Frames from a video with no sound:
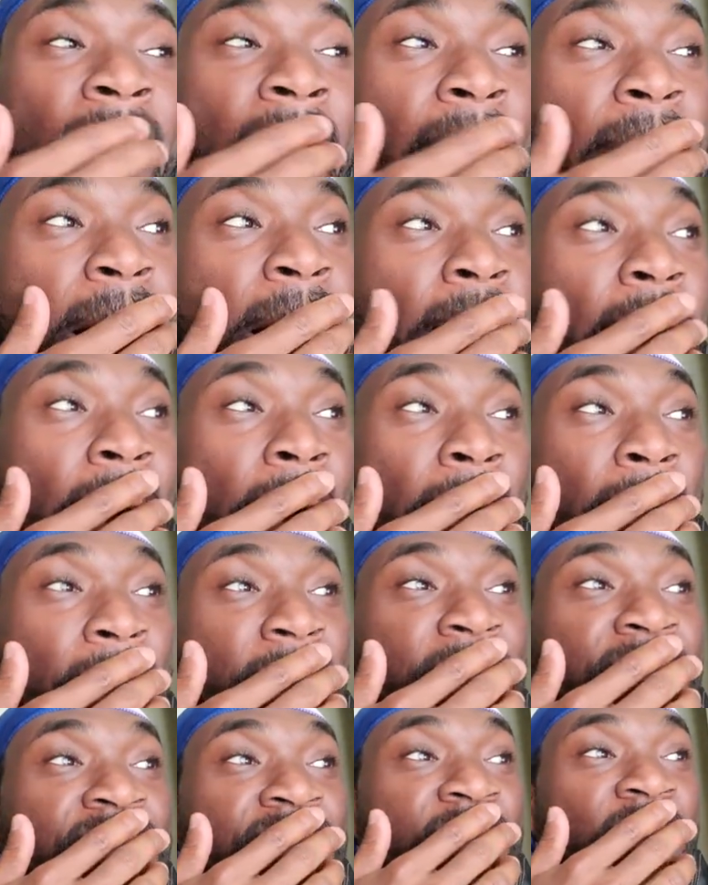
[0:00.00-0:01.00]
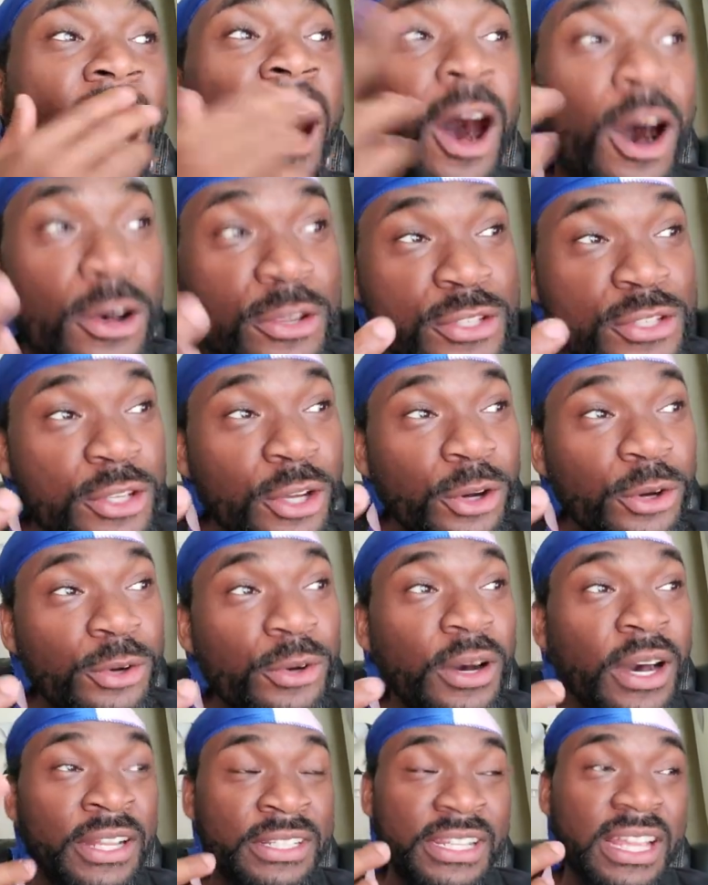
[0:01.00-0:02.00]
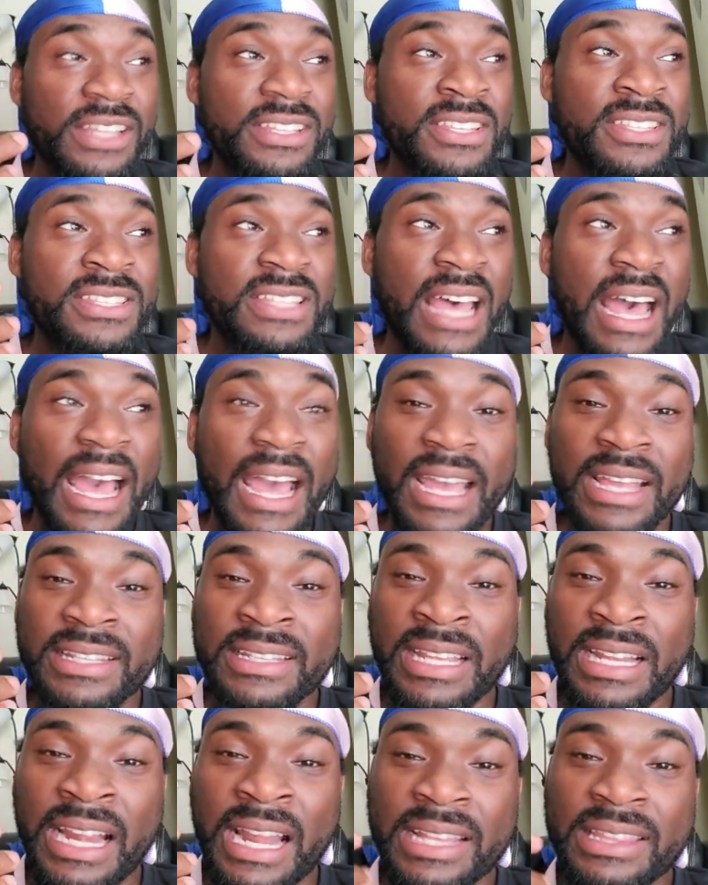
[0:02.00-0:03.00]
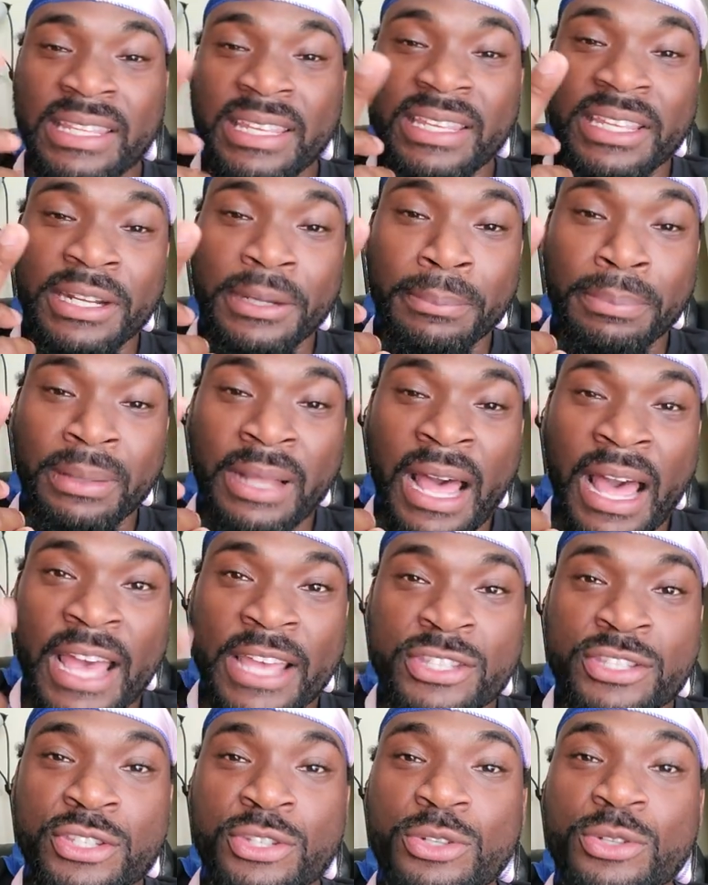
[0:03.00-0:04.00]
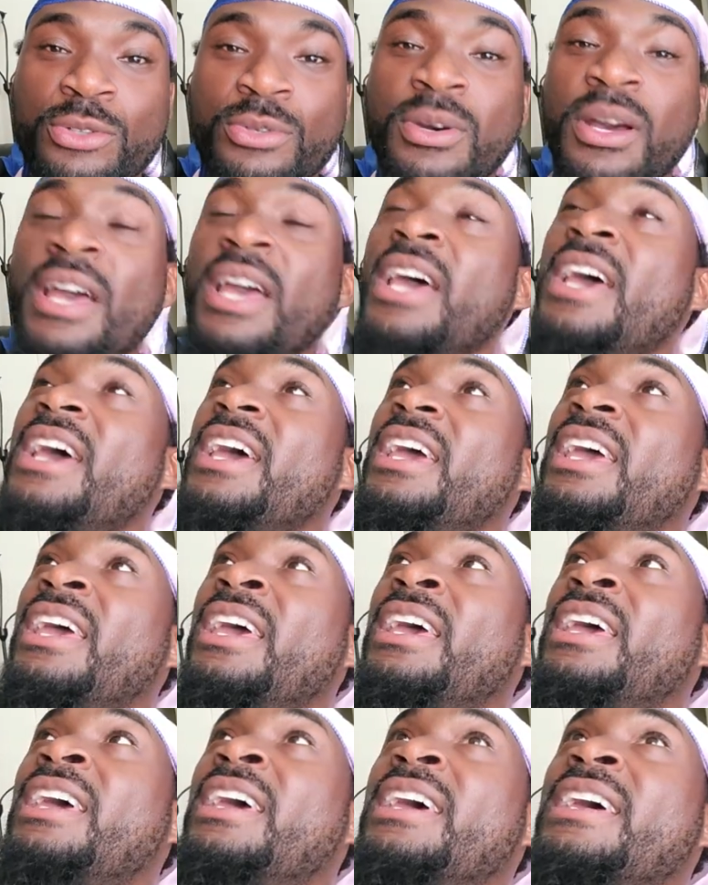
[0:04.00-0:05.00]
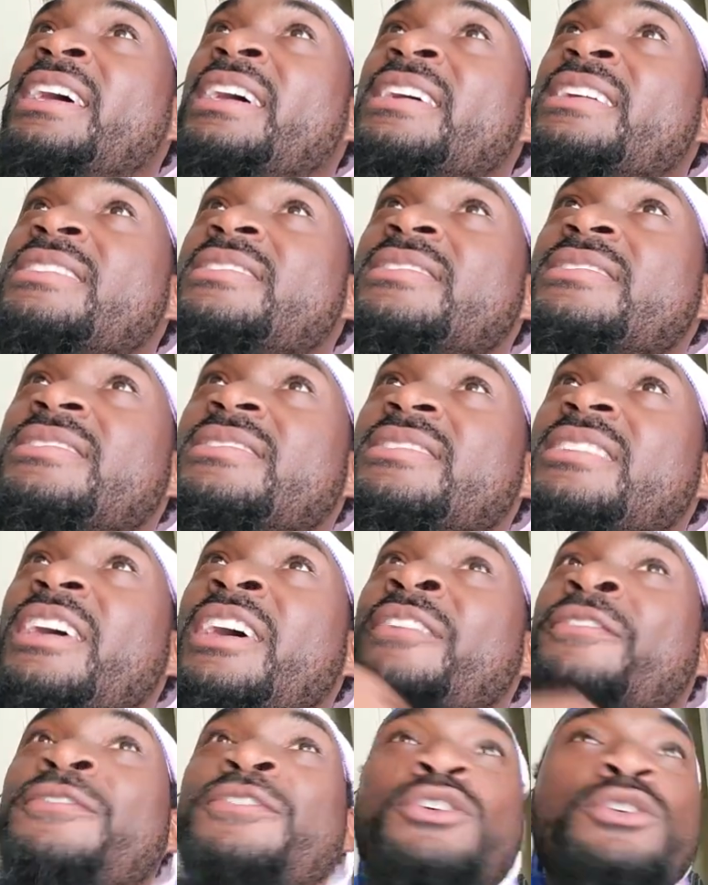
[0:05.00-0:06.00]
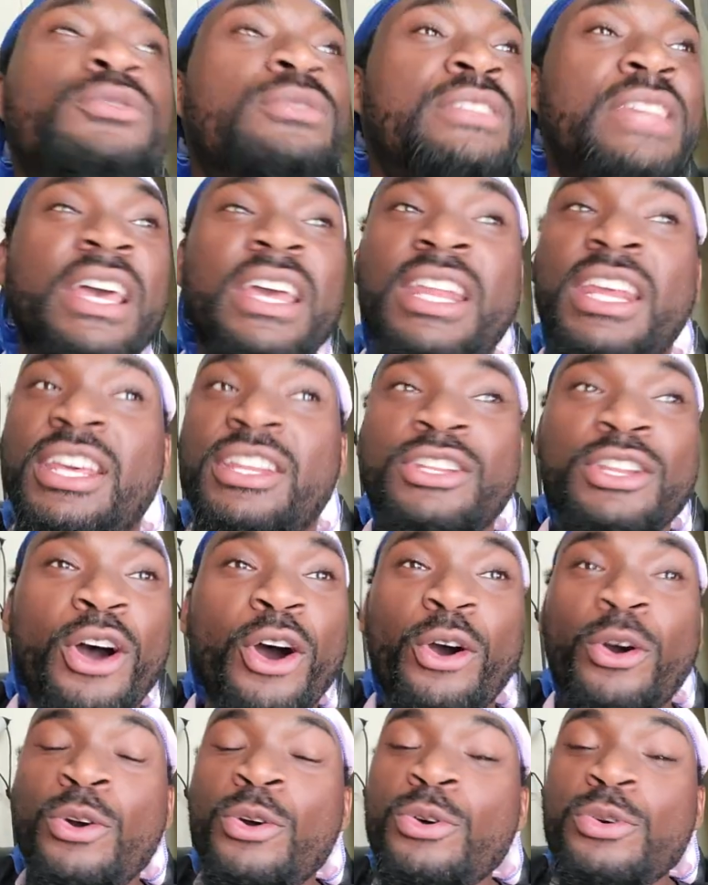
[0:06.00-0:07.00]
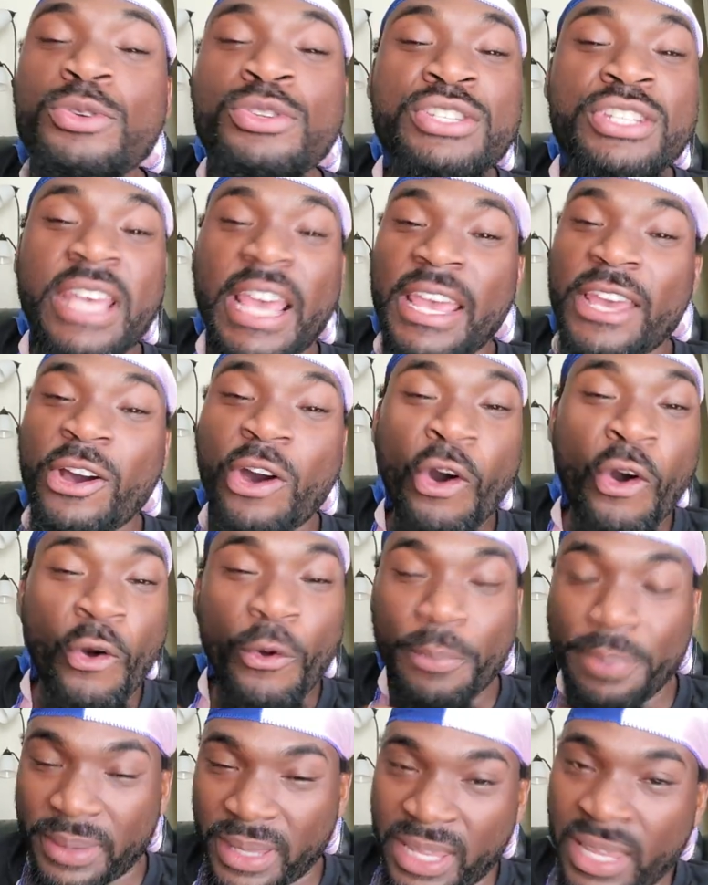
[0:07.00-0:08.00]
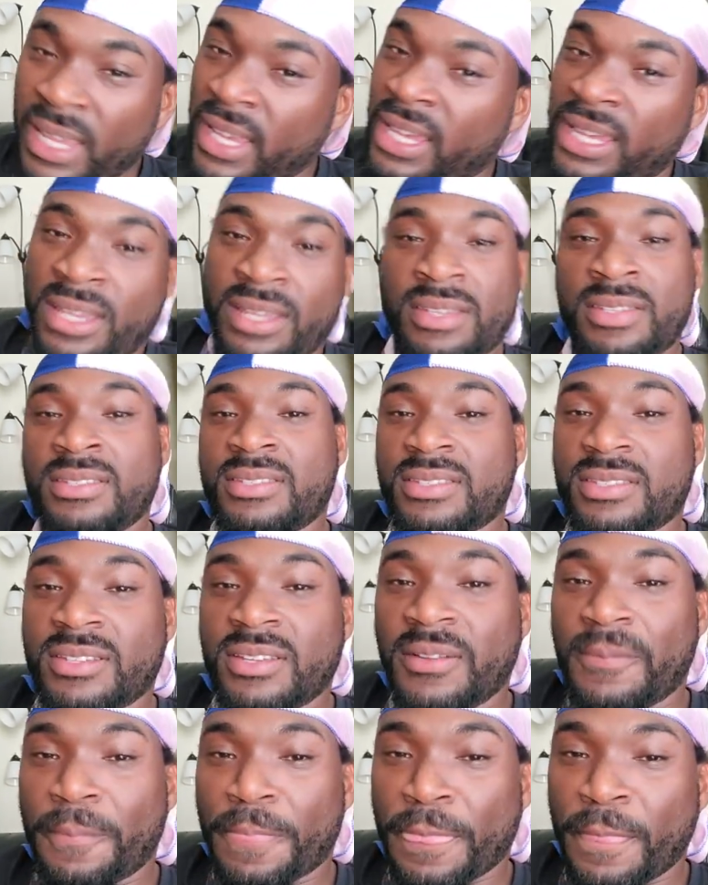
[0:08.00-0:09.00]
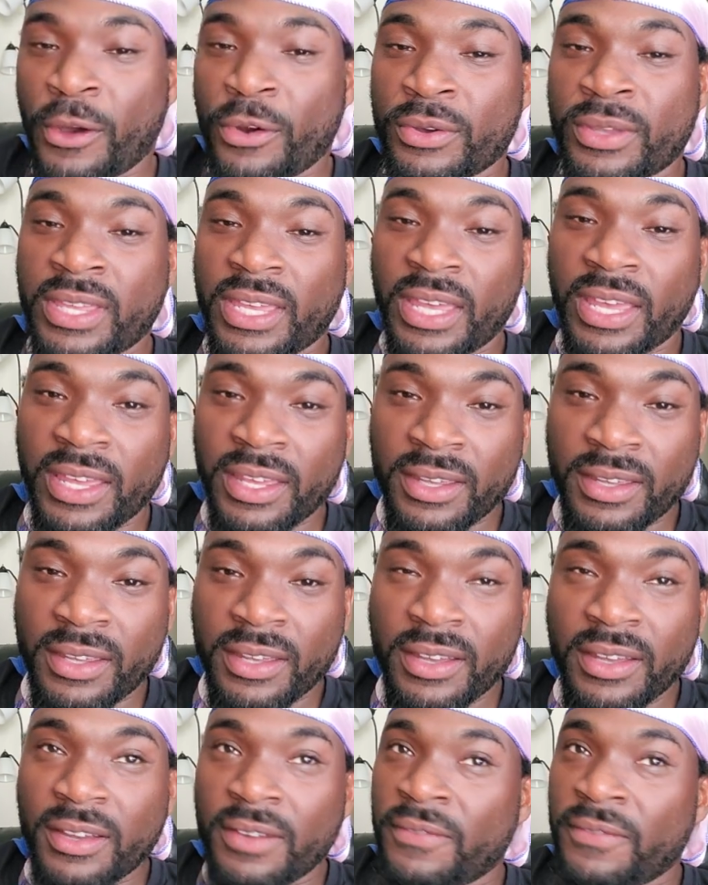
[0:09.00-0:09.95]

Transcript: Um, also another side that I think it implies to is if you didn't know who J Hope is, okay,